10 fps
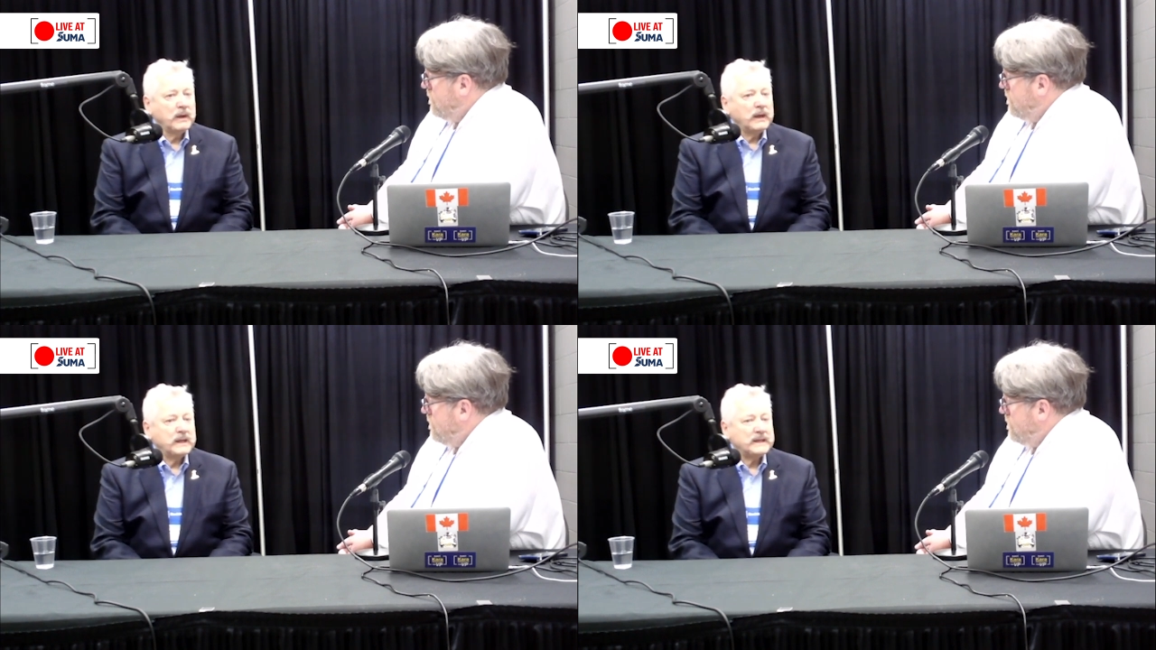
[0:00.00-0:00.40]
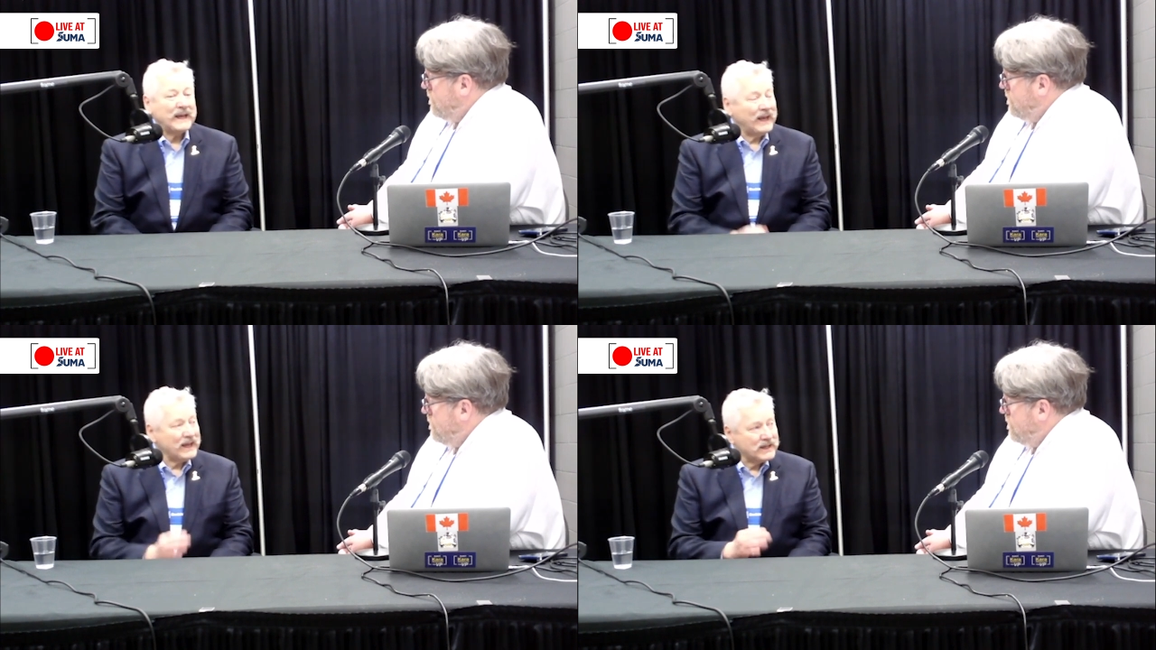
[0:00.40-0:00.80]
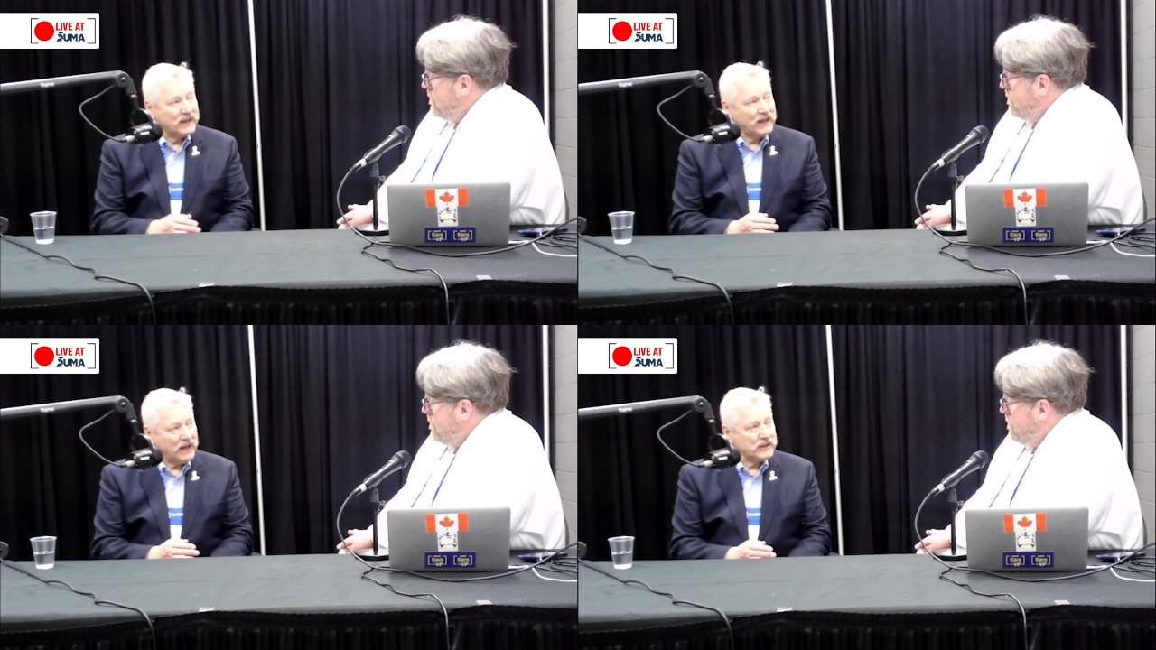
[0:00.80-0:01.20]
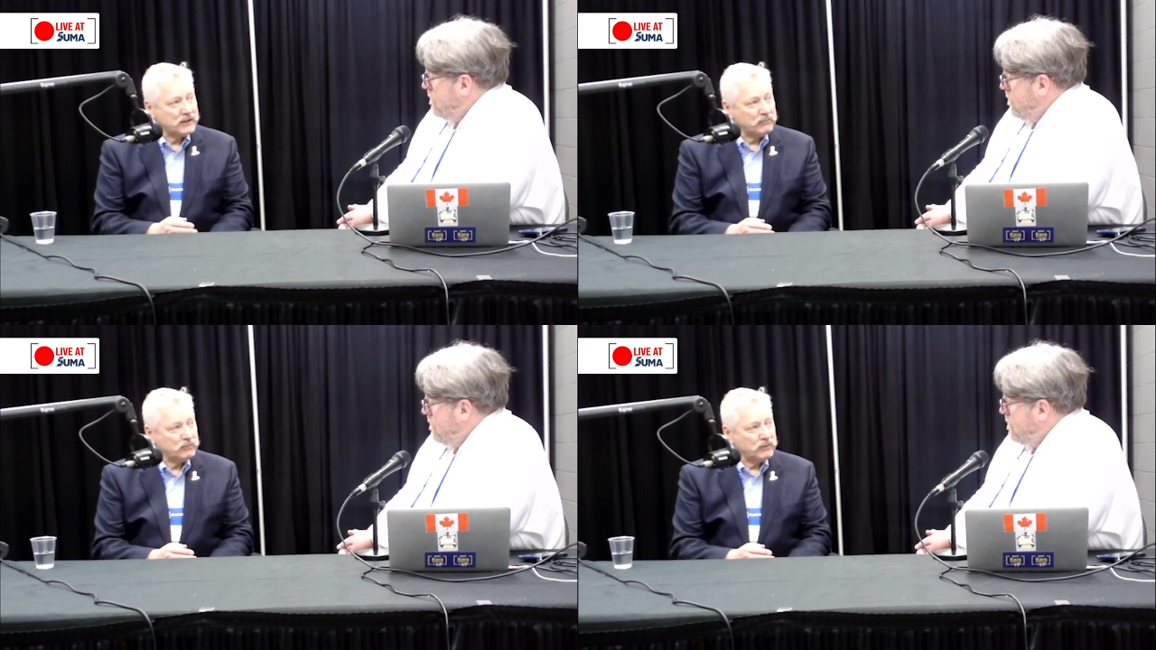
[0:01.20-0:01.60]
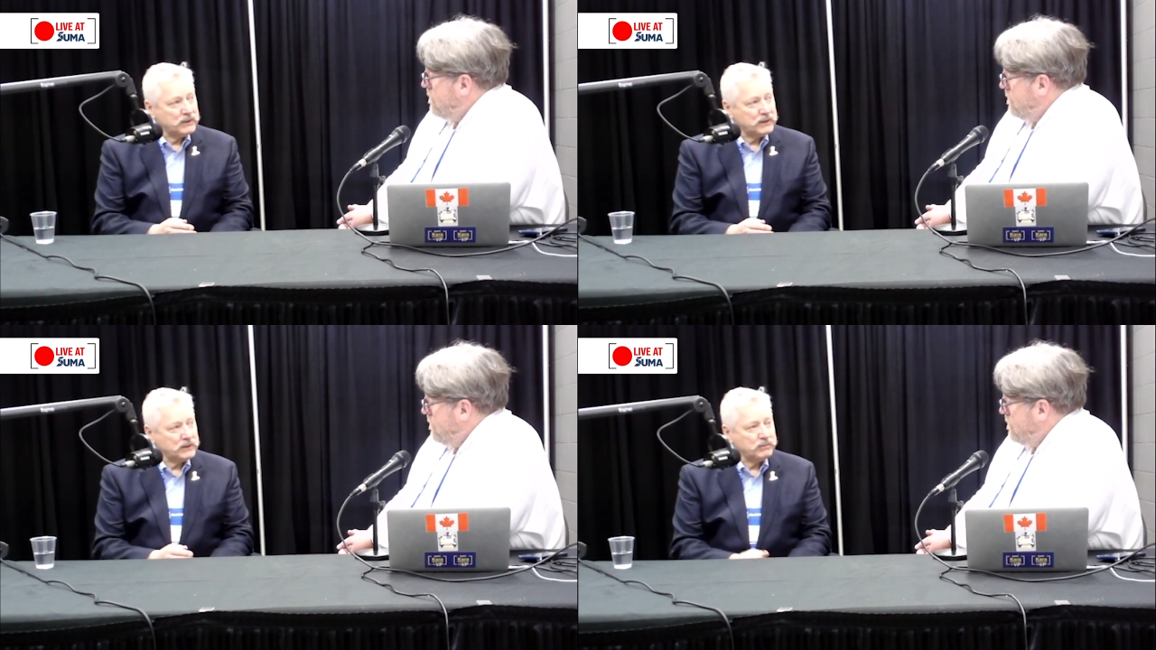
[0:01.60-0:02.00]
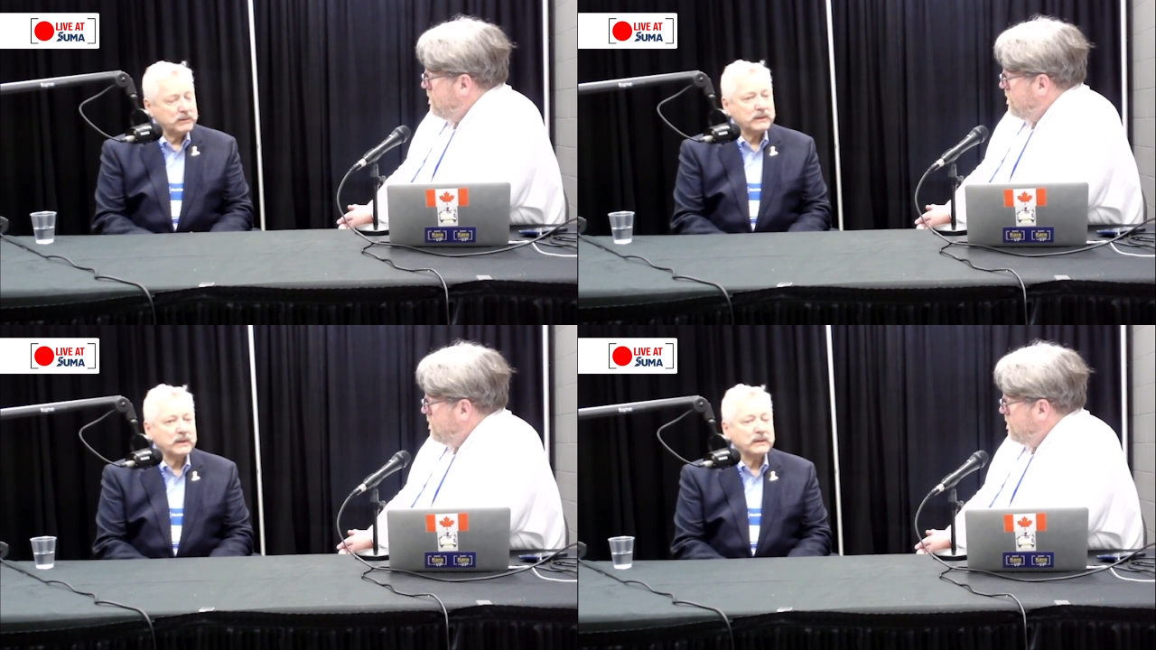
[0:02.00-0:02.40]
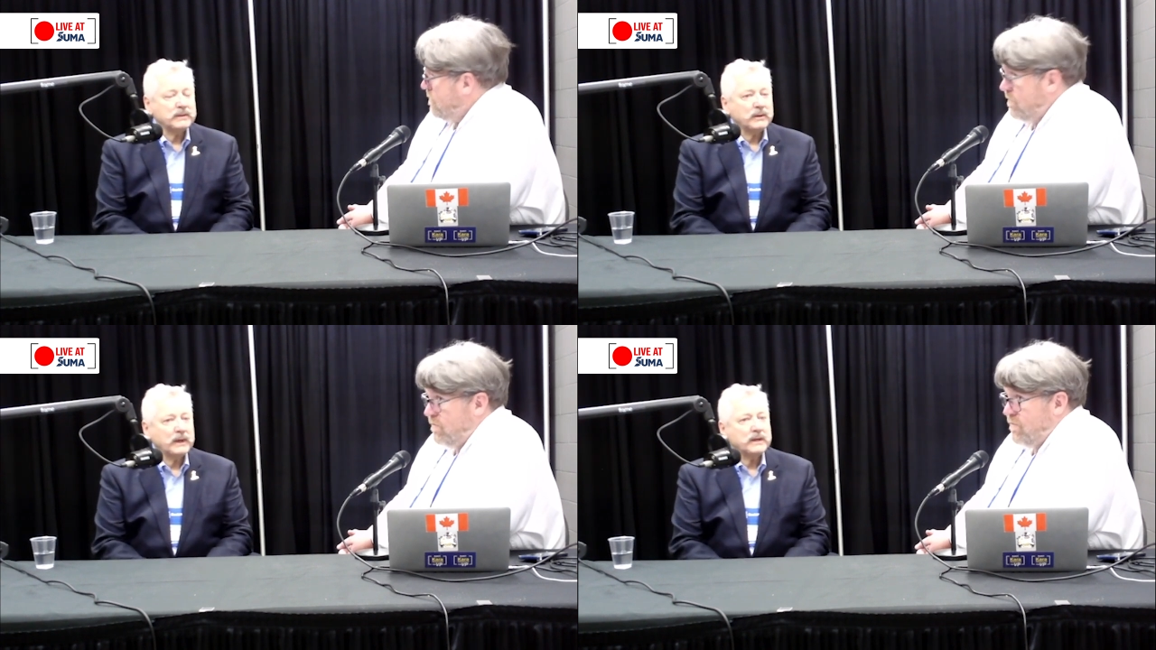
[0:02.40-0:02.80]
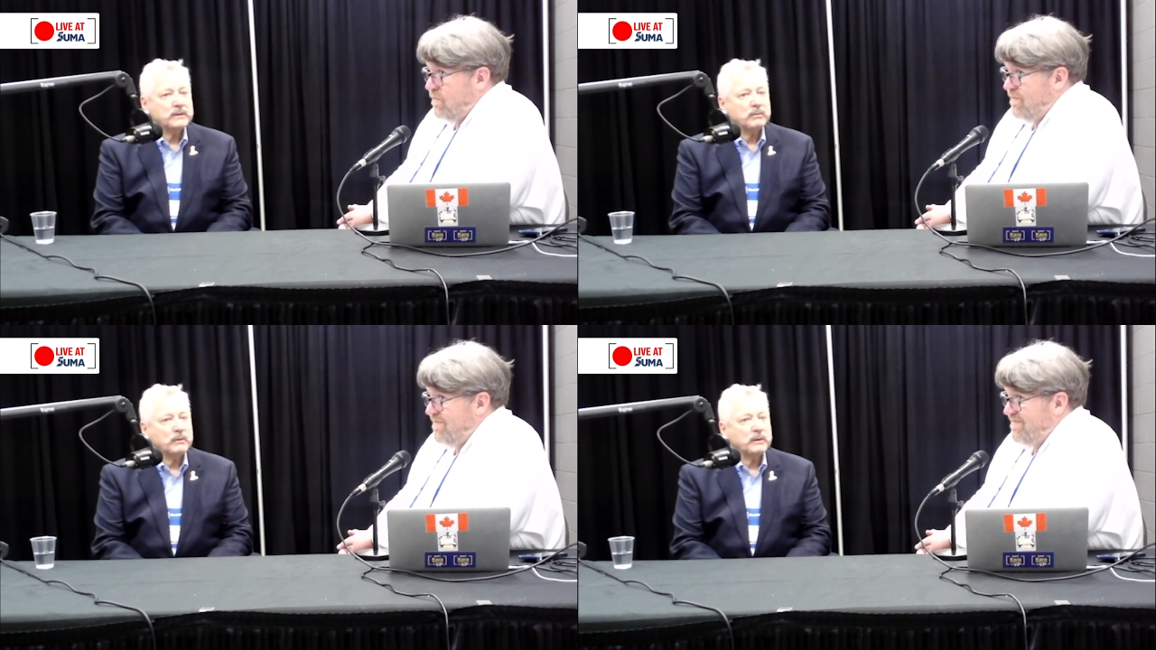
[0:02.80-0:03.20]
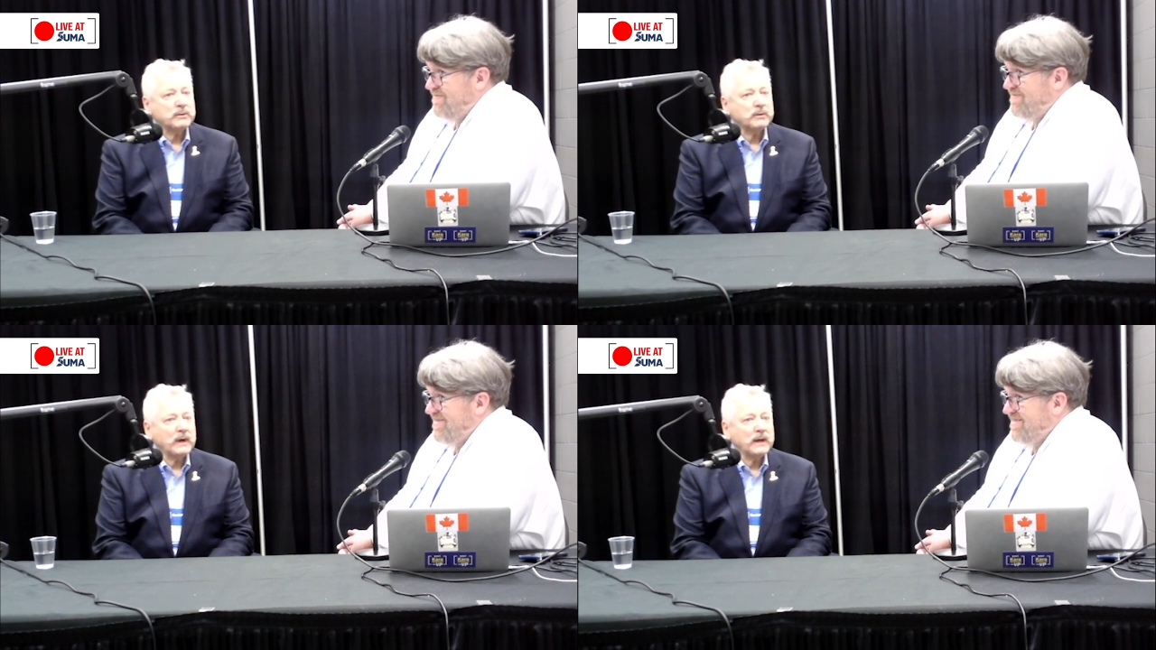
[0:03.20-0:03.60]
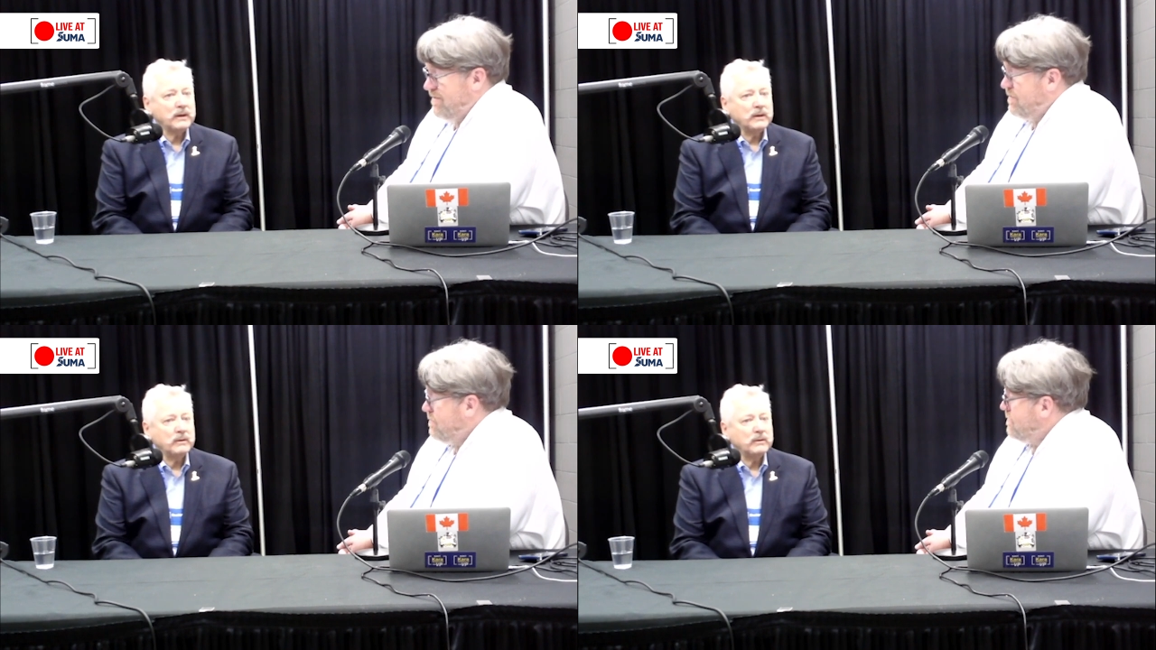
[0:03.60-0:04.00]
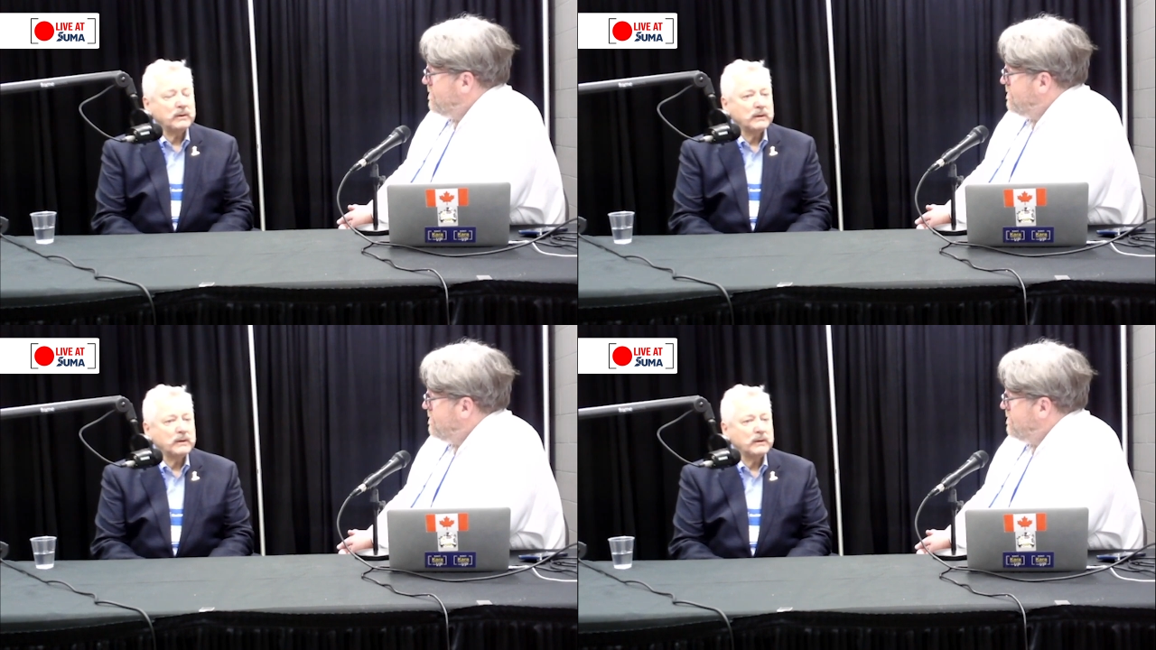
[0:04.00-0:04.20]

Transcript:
Speaker 1: to get to that seven point six percent. So I guess what we try to do